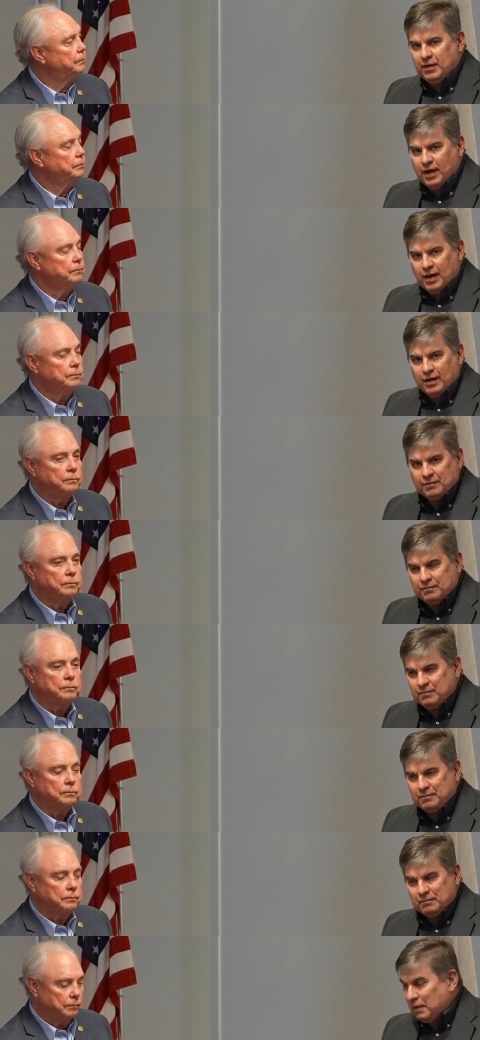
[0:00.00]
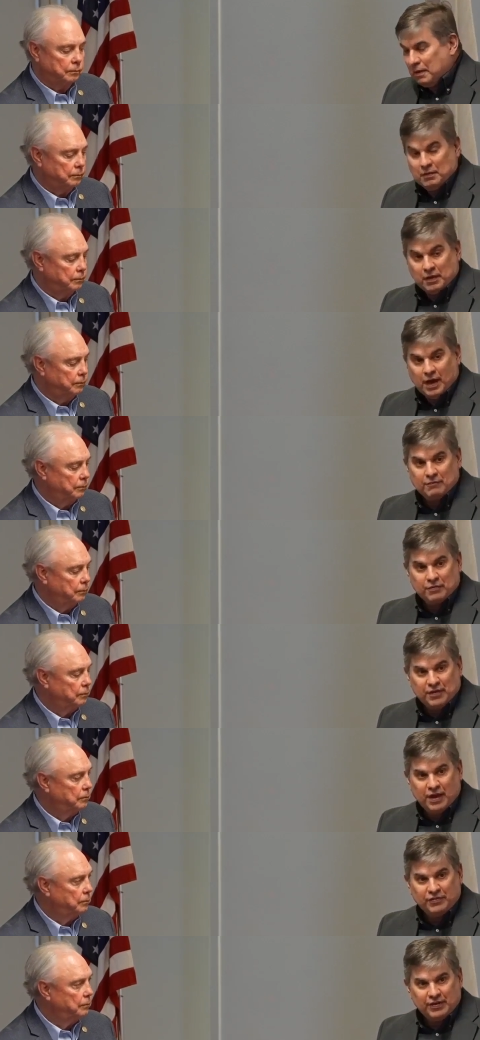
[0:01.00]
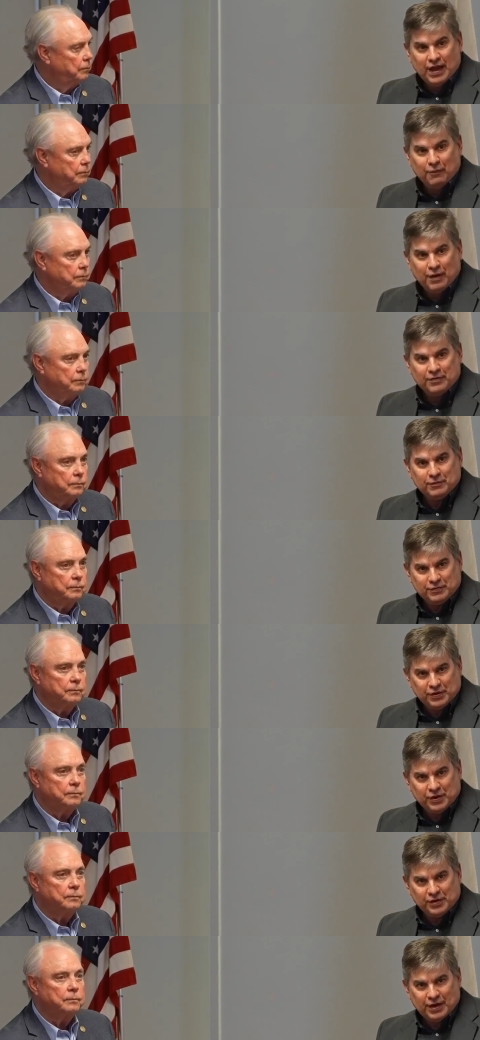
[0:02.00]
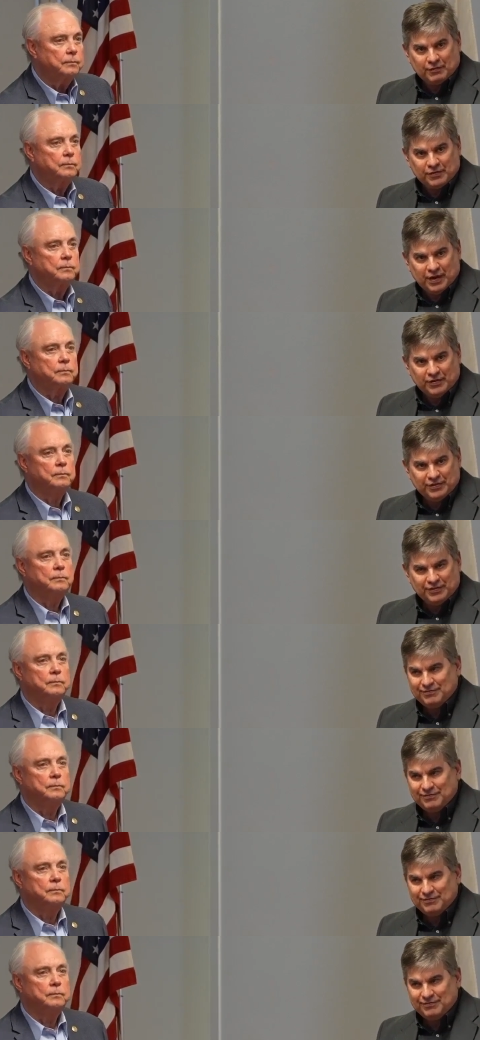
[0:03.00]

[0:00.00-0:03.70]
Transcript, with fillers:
Speaker 1: uh, the conversation. How was it? Was it a good conversation?